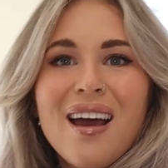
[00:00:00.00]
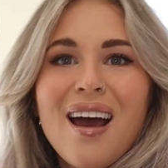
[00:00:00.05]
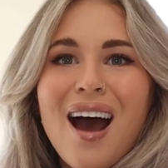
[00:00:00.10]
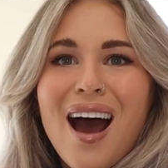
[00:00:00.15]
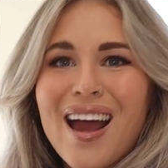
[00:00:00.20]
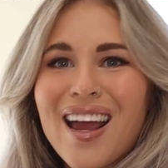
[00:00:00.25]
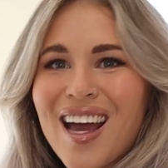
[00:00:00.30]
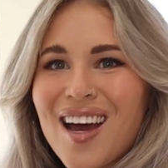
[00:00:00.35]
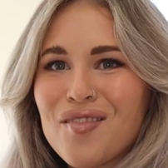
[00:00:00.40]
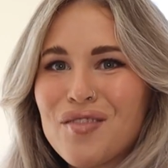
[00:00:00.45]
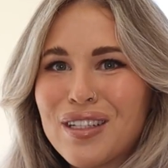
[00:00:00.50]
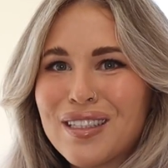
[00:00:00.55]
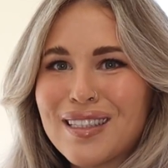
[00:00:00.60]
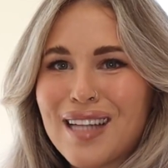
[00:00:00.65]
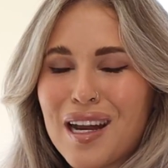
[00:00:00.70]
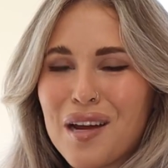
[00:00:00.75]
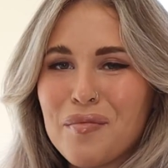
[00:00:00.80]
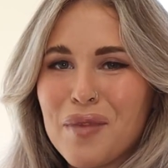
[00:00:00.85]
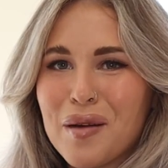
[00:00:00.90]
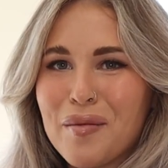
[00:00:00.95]
I have it
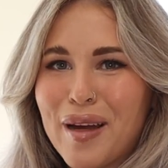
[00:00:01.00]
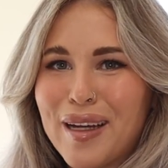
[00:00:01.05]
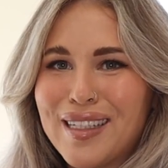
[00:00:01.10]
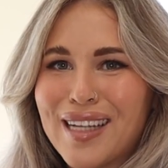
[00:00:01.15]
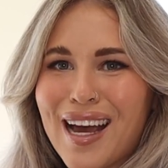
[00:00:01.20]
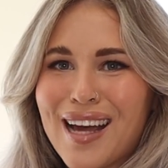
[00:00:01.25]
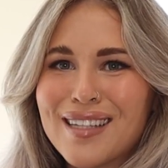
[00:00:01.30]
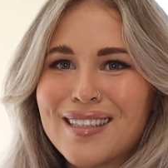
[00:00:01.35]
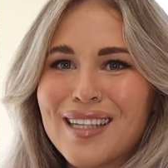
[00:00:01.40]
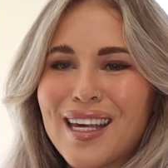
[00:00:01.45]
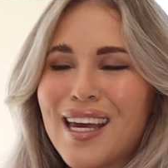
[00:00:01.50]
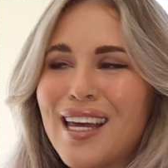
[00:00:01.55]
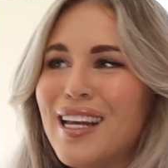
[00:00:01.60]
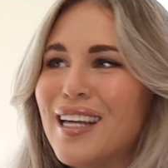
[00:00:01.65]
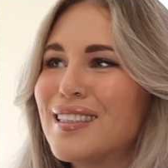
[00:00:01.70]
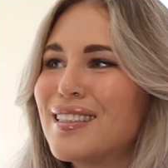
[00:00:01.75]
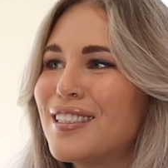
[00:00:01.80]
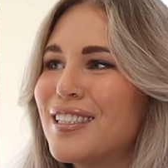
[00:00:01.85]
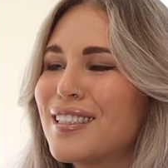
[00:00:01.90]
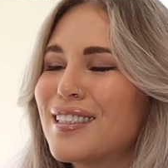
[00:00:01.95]
set up by my desk, and
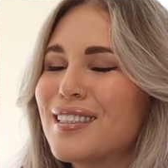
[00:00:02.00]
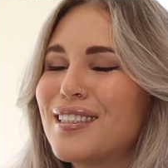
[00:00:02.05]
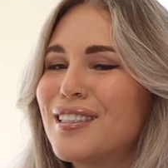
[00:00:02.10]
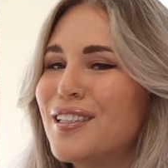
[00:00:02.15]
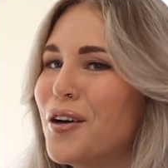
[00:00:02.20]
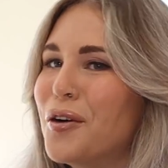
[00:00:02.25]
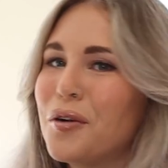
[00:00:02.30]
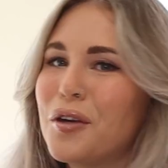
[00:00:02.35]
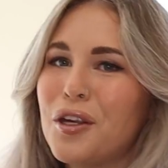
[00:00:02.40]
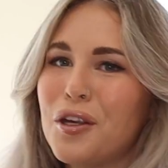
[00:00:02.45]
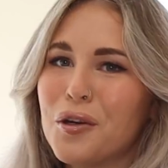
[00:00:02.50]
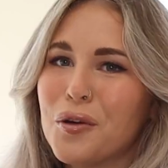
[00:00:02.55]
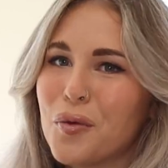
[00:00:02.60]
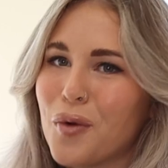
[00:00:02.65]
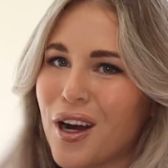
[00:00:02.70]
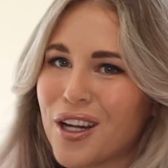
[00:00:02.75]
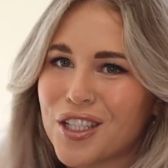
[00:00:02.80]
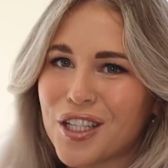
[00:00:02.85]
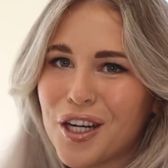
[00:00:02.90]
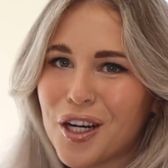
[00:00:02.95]
it's just so cute
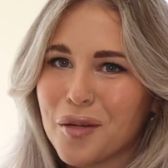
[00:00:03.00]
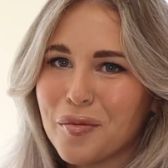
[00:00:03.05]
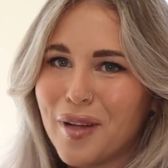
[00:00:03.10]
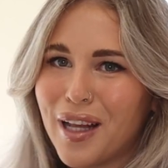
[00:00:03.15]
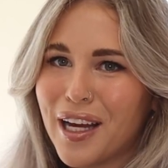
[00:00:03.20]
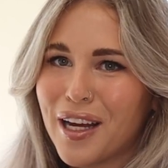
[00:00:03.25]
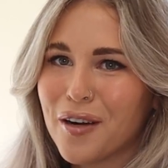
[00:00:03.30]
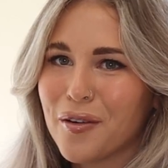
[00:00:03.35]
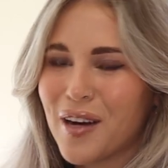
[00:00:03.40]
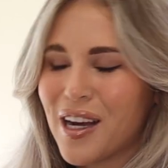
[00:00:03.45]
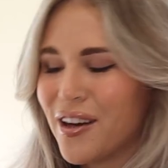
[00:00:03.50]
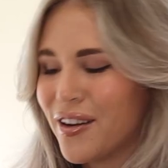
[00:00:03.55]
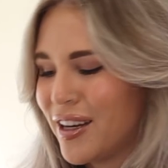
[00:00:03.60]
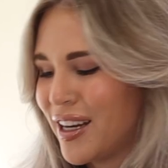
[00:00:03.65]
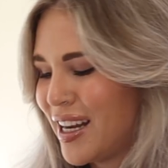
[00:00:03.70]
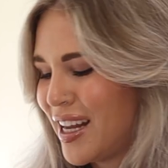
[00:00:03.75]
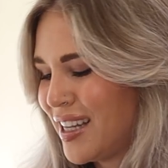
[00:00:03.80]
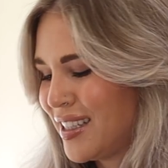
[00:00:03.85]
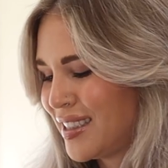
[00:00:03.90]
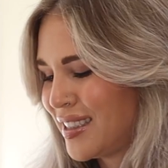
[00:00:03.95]
watching her play around
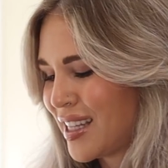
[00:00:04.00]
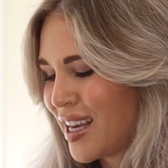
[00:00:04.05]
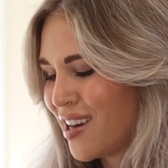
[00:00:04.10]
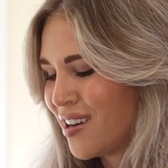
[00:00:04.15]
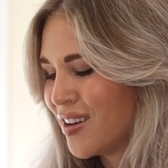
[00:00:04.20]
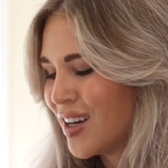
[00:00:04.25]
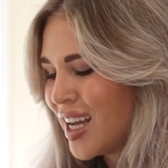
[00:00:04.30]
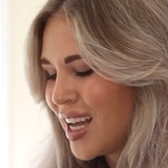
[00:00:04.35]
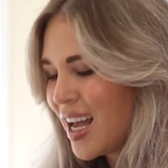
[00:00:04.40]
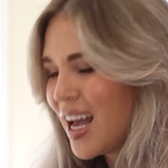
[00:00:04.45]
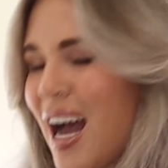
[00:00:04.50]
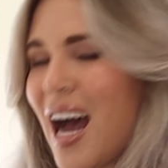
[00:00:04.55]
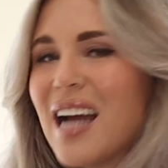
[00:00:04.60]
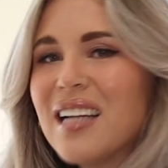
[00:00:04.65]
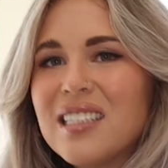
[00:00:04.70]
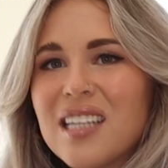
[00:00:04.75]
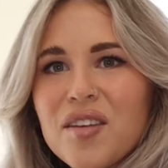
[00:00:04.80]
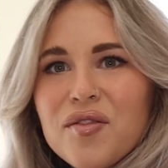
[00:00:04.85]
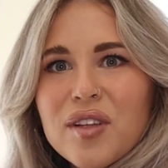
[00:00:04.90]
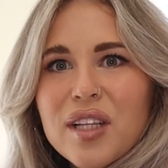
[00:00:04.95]
in it. So I
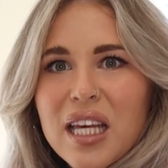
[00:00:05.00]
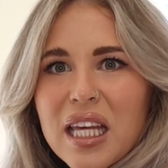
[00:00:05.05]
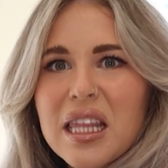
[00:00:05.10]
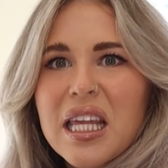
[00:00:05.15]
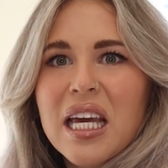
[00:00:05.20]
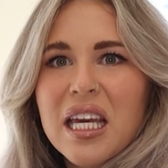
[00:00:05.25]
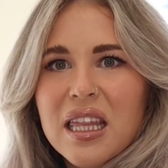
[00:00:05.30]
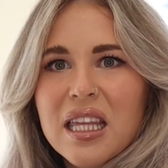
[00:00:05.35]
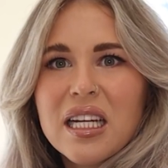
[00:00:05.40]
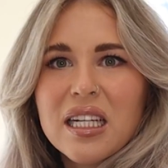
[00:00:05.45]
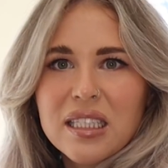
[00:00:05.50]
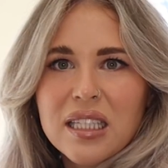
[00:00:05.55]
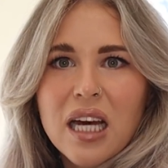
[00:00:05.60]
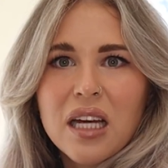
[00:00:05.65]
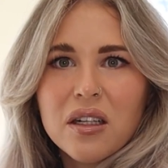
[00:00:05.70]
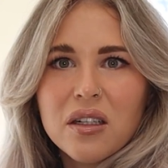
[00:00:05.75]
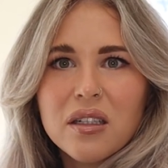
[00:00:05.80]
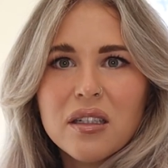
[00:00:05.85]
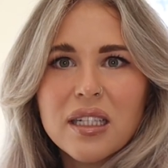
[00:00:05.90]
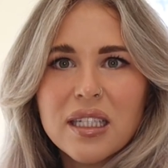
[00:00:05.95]
definitely think that a
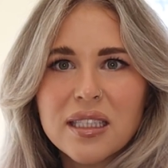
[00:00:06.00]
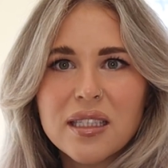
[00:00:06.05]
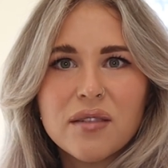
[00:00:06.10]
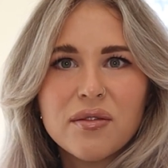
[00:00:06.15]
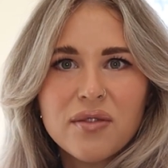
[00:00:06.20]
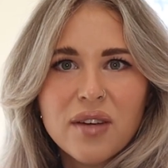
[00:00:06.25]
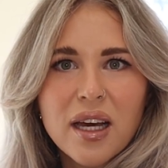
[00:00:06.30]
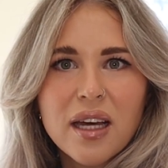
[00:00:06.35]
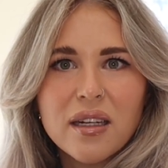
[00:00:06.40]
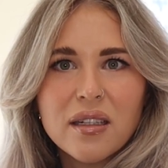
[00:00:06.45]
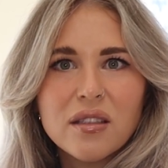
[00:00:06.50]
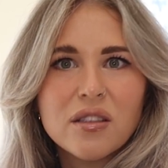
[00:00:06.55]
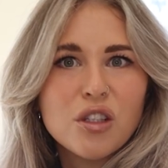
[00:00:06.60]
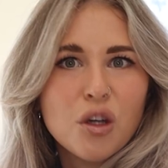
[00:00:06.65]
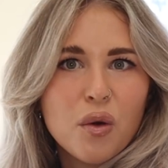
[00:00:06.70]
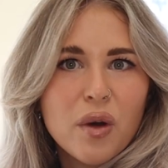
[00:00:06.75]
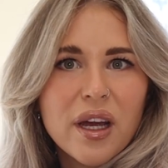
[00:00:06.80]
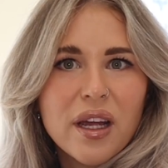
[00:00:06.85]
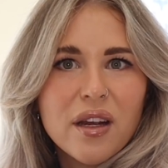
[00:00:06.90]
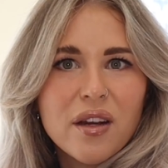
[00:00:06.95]
tunnel is a fun
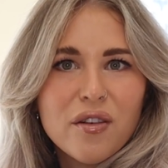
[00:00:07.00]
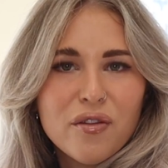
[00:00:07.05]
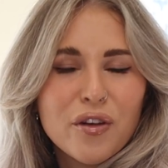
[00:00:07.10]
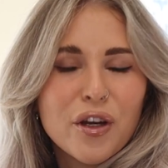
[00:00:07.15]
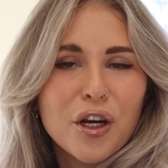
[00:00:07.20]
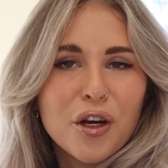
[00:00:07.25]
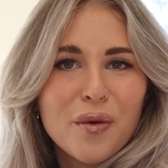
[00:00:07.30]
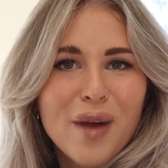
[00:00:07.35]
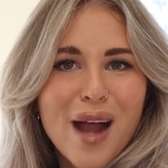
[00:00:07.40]
toy for your